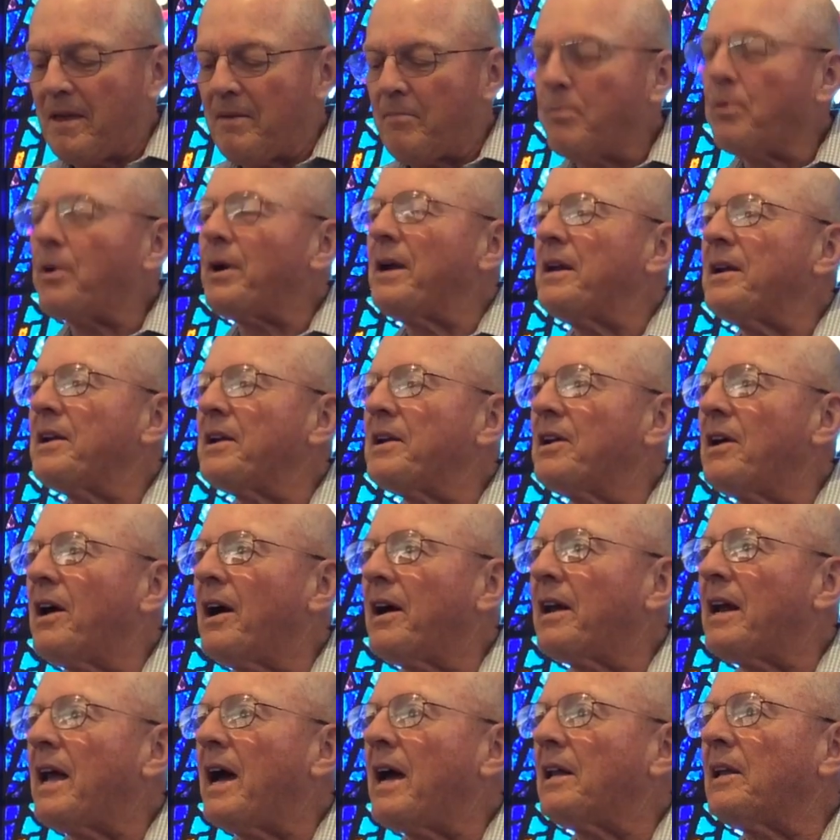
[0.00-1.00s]
pray to
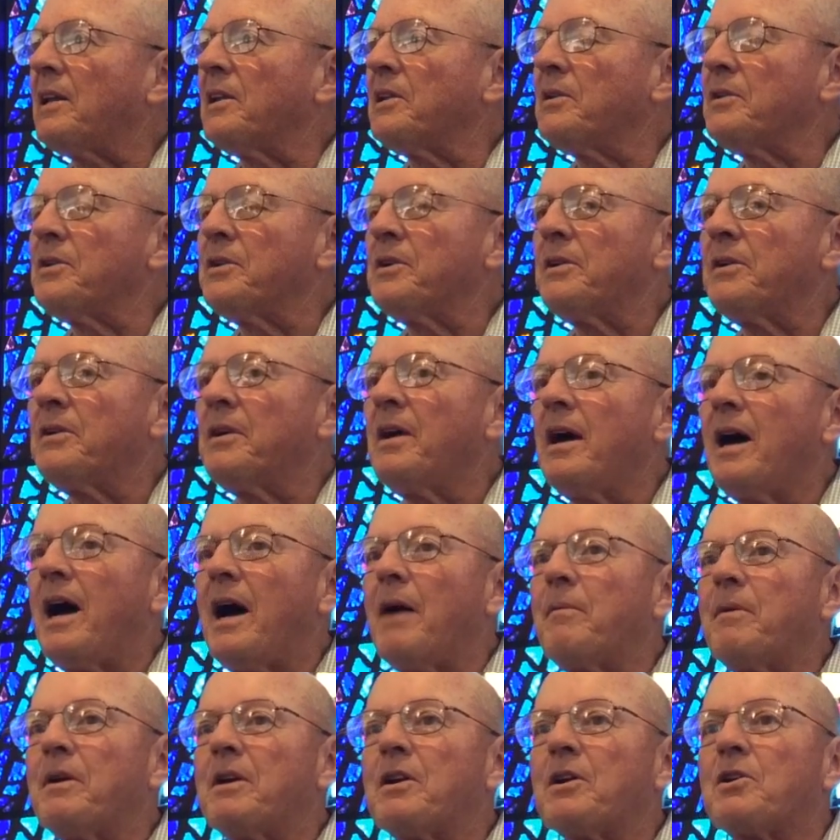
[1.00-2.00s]
God, hallelujah. I
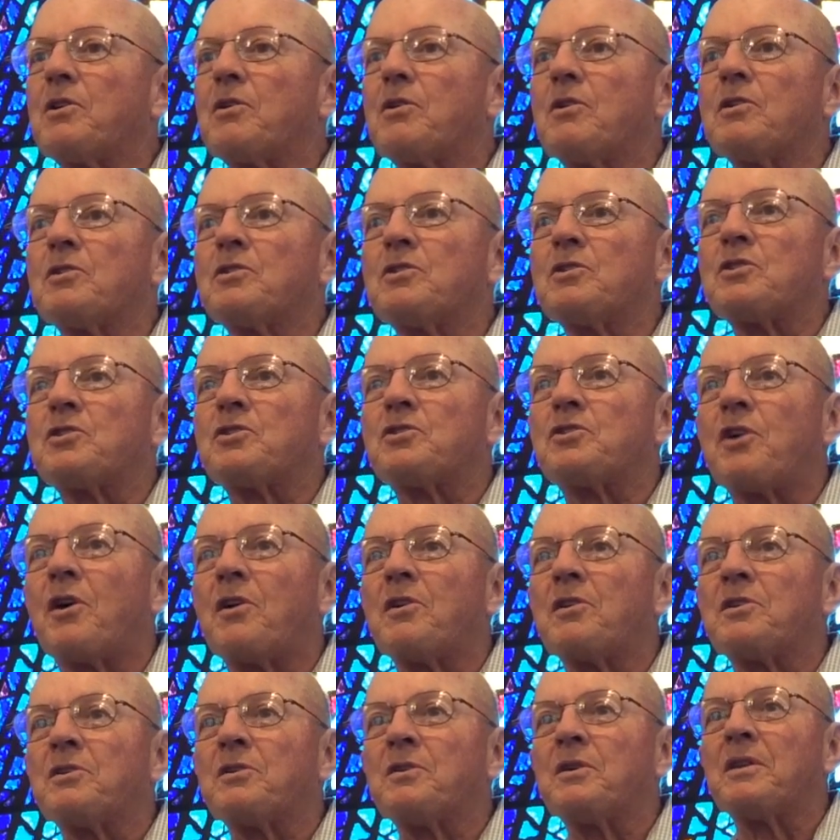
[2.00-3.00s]
would encourage you to
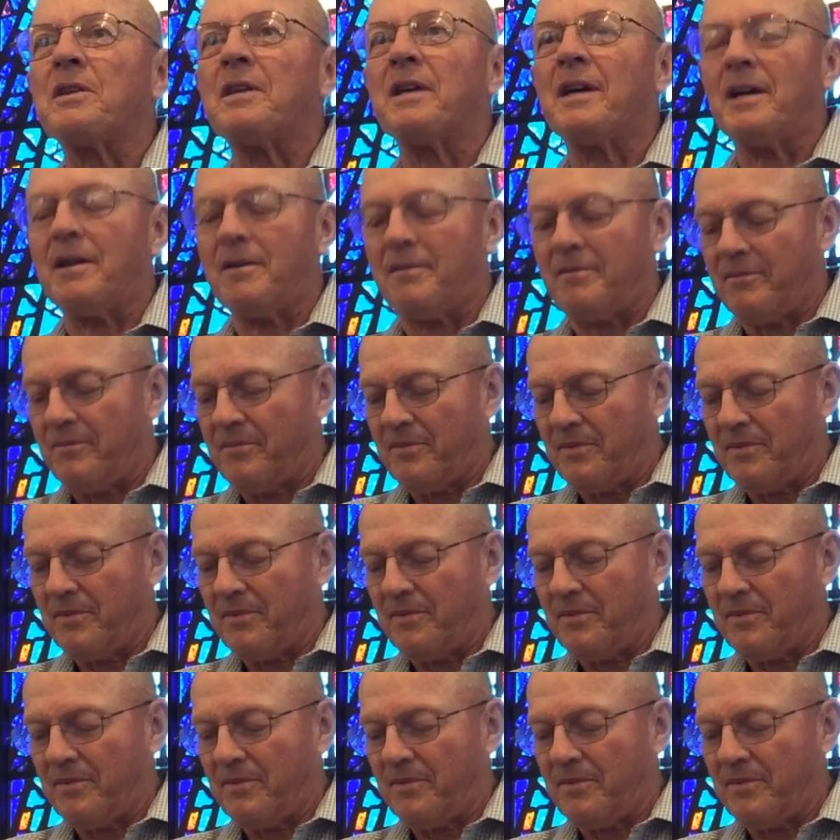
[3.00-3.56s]
start doing that.